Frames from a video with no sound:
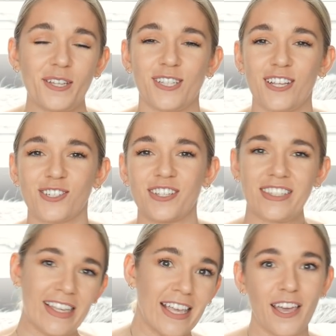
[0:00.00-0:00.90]
So let's just
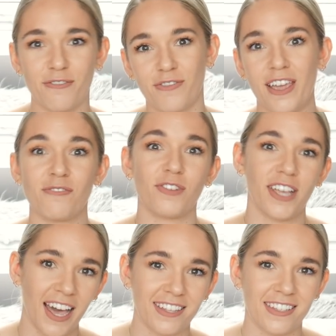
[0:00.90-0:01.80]
see if in
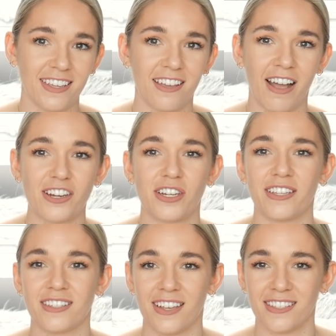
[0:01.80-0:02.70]
reality they're actually
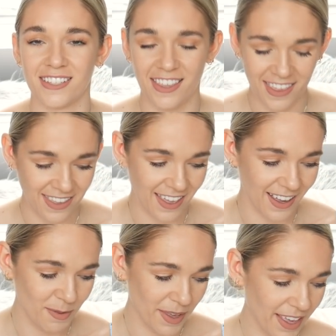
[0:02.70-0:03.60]
as nice as I think they're going to be.